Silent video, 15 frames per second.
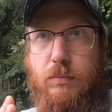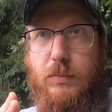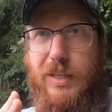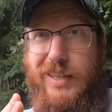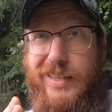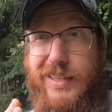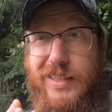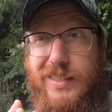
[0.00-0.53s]

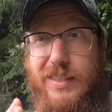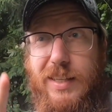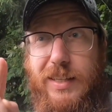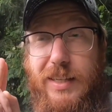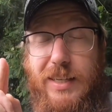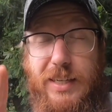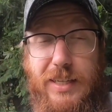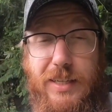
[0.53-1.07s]
is
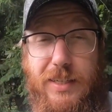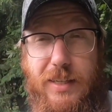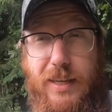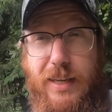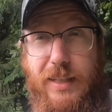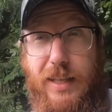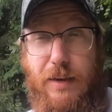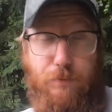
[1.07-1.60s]
you need a
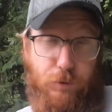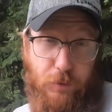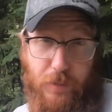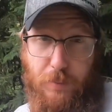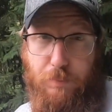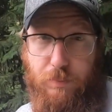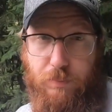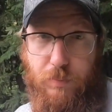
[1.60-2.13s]
live trap
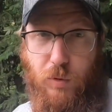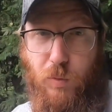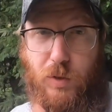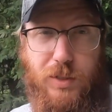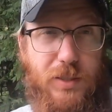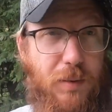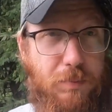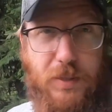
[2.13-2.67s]
or
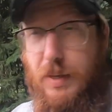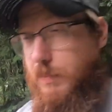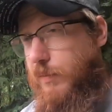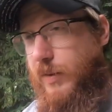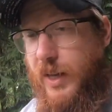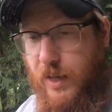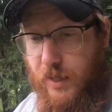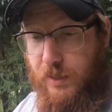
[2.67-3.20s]
some type of
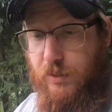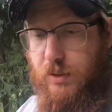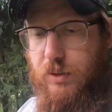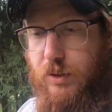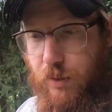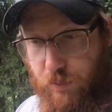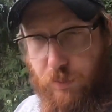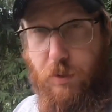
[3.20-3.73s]
cage
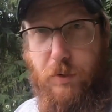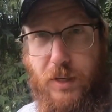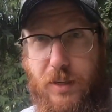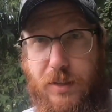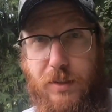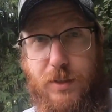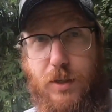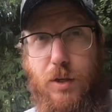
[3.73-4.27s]
to throw it
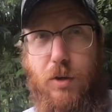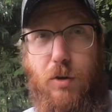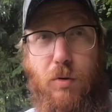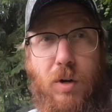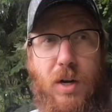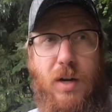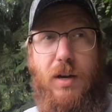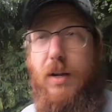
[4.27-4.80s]
in, so
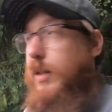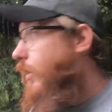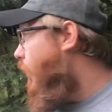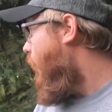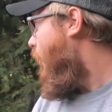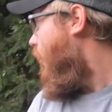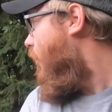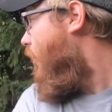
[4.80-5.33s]

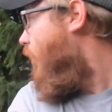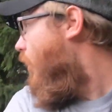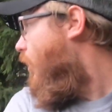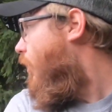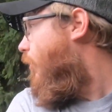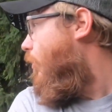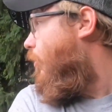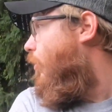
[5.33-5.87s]
the
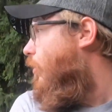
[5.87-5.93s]
other